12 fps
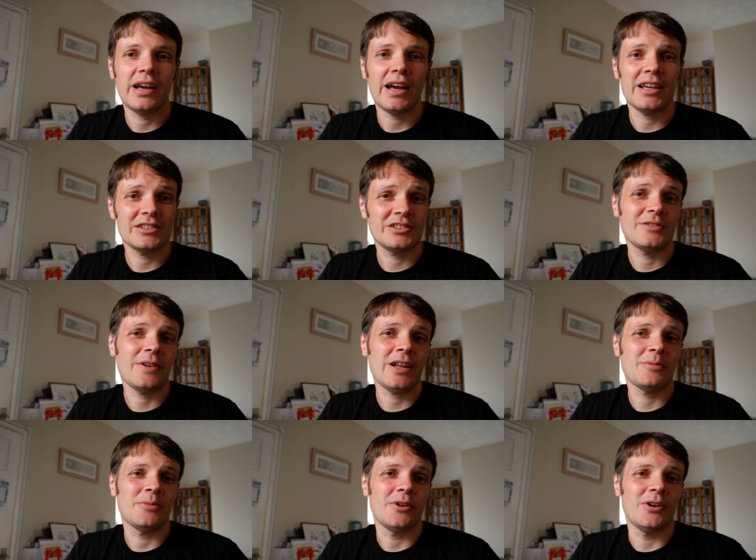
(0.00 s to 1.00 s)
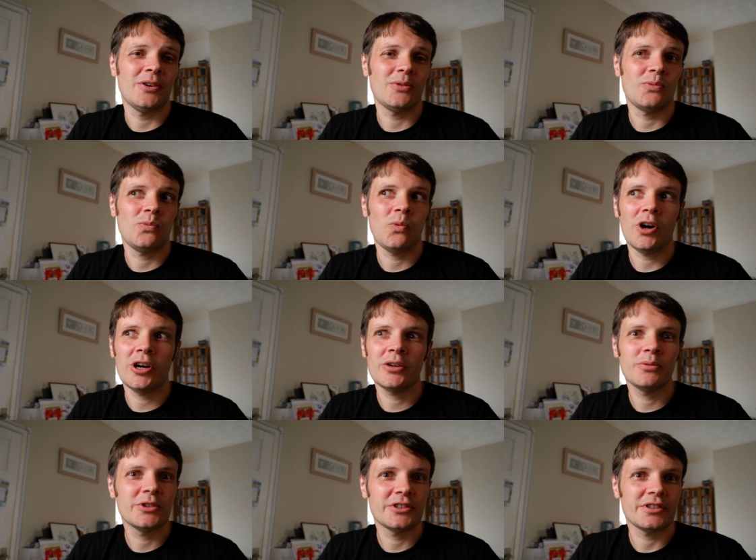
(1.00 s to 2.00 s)
As a developer, why
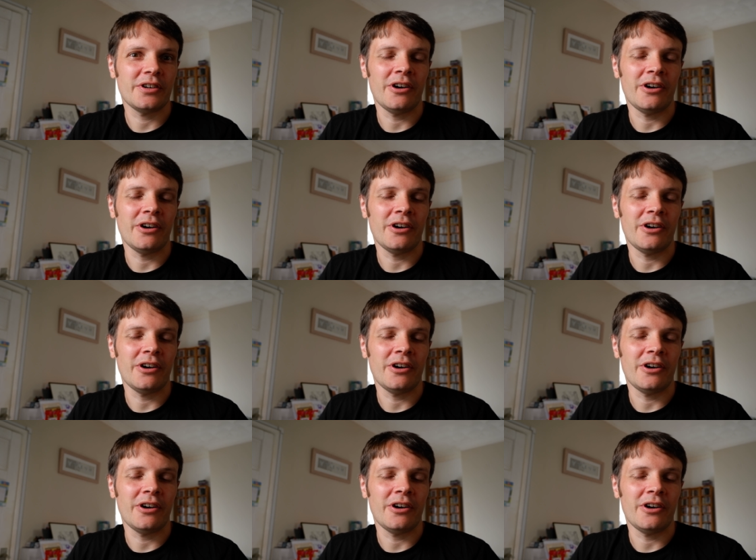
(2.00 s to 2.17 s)
would